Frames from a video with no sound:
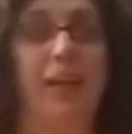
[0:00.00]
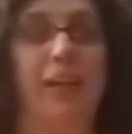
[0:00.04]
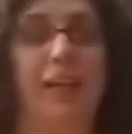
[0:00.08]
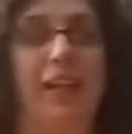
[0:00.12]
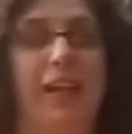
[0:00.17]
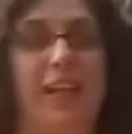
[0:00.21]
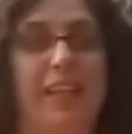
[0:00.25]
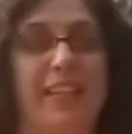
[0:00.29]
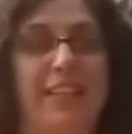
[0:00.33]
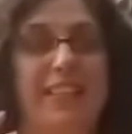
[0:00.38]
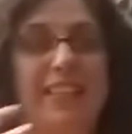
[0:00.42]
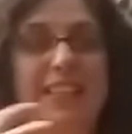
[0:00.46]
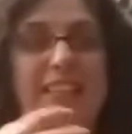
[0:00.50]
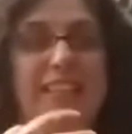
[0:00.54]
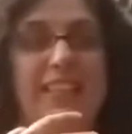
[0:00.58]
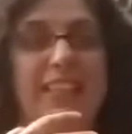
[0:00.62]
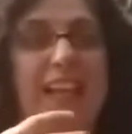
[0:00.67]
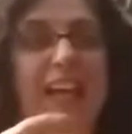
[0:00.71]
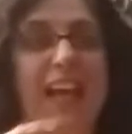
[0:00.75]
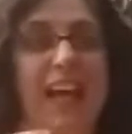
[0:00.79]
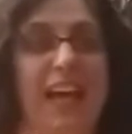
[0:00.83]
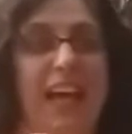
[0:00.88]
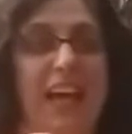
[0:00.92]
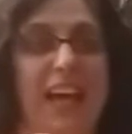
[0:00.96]
I didn't
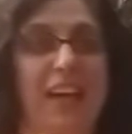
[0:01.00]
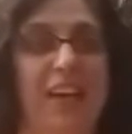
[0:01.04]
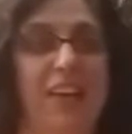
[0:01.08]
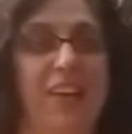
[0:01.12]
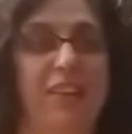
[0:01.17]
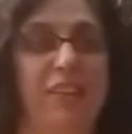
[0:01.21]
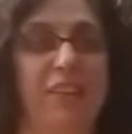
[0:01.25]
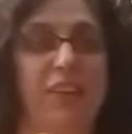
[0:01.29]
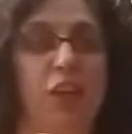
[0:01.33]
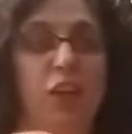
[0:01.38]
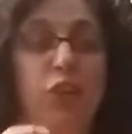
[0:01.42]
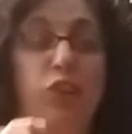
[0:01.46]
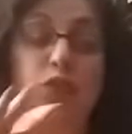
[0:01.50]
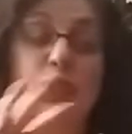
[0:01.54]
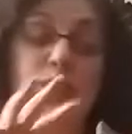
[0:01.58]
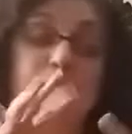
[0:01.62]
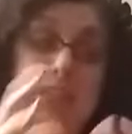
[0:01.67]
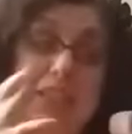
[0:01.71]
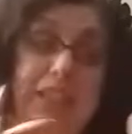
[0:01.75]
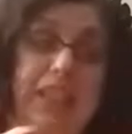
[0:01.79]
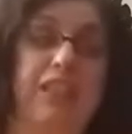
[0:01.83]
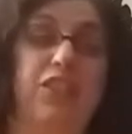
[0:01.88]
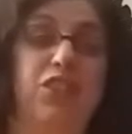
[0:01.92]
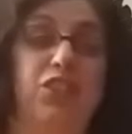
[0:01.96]
have the
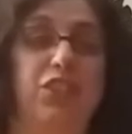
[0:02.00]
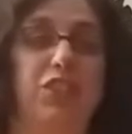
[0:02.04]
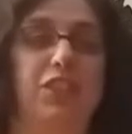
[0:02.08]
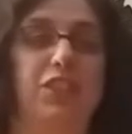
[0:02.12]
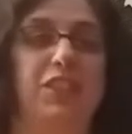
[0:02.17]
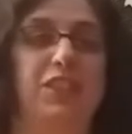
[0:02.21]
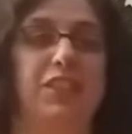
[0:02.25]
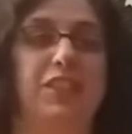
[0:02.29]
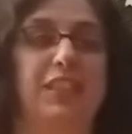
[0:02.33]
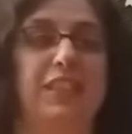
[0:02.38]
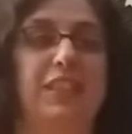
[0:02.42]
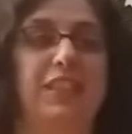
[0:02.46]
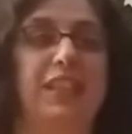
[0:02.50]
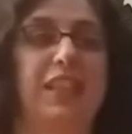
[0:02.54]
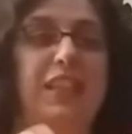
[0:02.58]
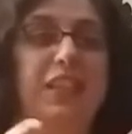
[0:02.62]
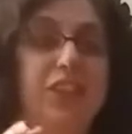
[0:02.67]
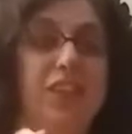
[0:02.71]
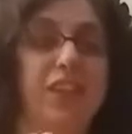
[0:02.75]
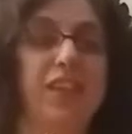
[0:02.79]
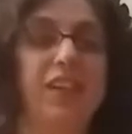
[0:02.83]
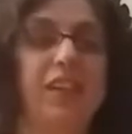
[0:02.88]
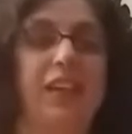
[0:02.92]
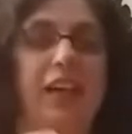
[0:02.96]
credentials that say,
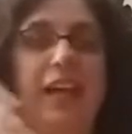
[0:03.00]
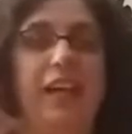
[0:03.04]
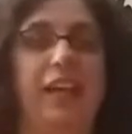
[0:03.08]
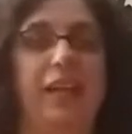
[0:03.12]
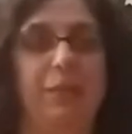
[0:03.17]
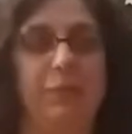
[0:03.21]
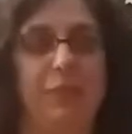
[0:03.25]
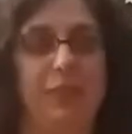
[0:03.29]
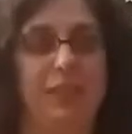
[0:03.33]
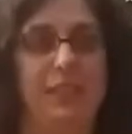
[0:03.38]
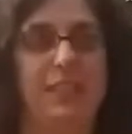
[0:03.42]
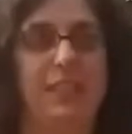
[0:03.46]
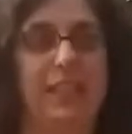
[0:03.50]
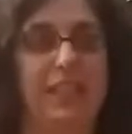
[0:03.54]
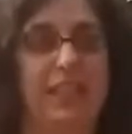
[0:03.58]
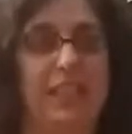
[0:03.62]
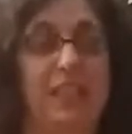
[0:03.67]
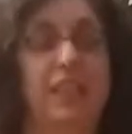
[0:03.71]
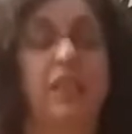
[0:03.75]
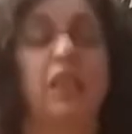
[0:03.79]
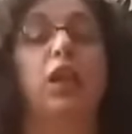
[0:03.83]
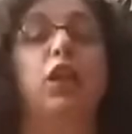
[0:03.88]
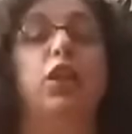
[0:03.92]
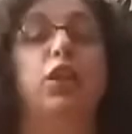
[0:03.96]
look, I am these things.
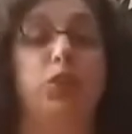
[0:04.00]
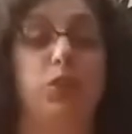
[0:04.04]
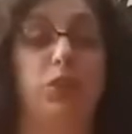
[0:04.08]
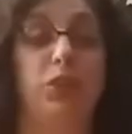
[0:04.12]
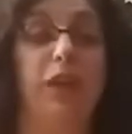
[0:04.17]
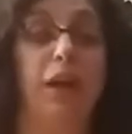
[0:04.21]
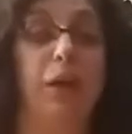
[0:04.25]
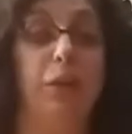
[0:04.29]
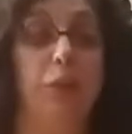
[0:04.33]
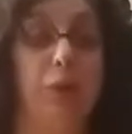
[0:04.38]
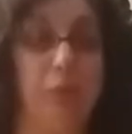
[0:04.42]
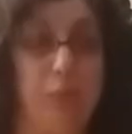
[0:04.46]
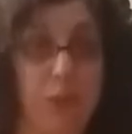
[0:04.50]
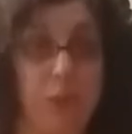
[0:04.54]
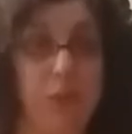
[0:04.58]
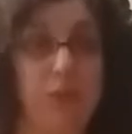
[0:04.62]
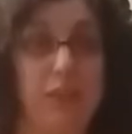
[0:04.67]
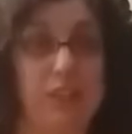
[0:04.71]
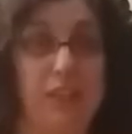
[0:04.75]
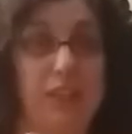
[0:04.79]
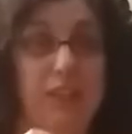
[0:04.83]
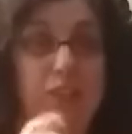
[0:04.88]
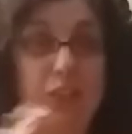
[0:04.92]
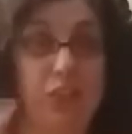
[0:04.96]
So now I'm going to
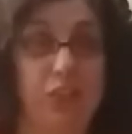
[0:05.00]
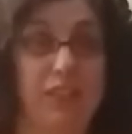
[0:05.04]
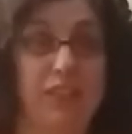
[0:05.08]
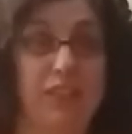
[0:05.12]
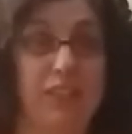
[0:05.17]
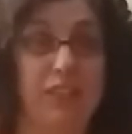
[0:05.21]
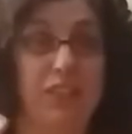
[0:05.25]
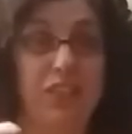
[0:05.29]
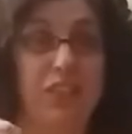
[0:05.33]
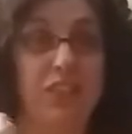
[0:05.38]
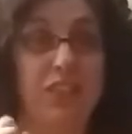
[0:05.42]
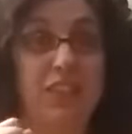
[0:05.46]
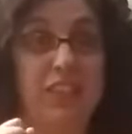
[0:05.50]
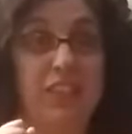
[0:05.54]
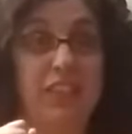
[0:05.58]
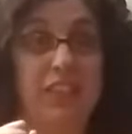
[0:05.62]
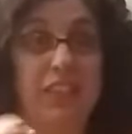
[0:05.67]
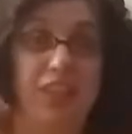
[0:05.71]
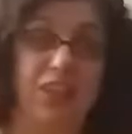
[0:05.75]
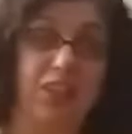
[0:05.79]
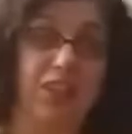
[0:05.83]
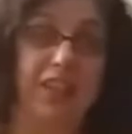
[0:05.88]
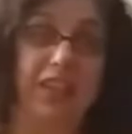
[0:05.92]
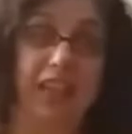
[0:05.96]
have the credentials saying,
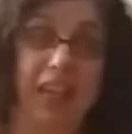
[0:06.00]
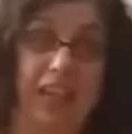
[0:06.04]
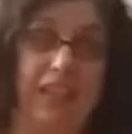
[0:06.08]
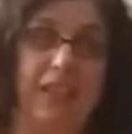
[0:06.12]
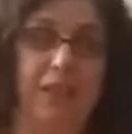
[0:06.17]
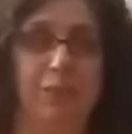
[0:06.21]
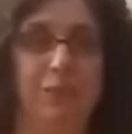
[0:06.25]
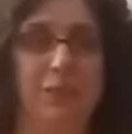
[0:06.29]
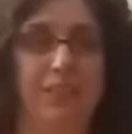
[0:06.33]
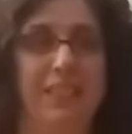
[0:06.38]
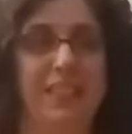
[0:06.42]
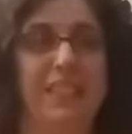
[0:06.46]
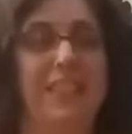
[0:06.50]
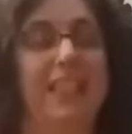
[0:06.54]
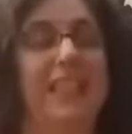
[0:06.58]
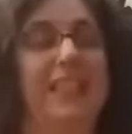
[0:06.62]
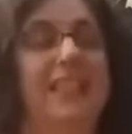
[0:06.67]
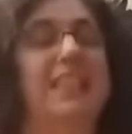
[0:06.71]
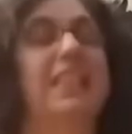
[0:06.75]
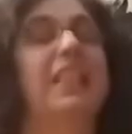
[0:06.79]
look, I am these things.